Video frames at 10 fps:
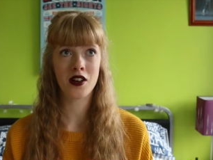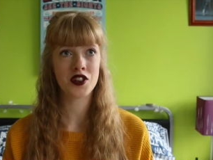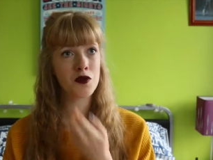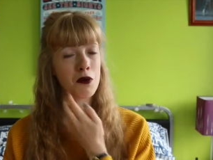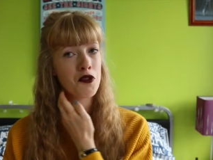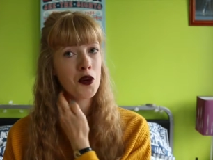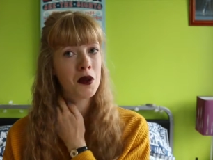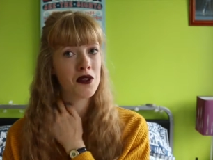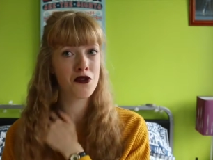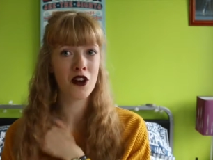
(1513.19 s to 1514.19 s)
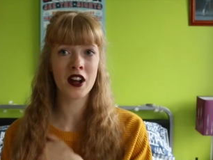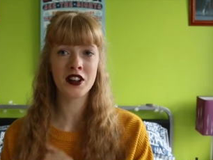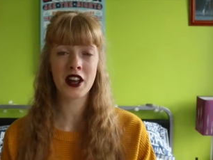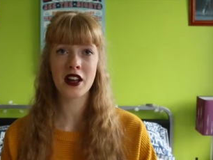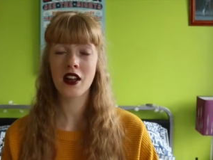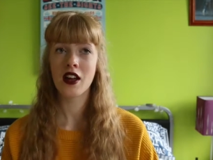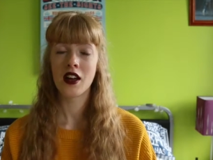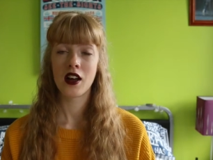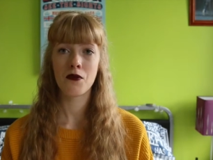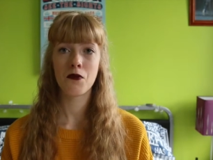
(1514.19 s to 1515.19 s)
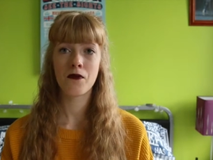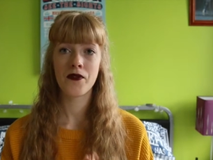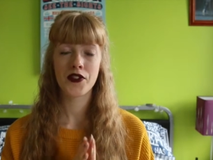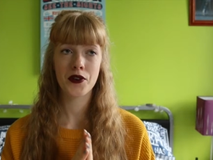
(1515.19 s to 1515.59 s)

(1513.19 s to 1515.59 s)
She was performing on the Friday, and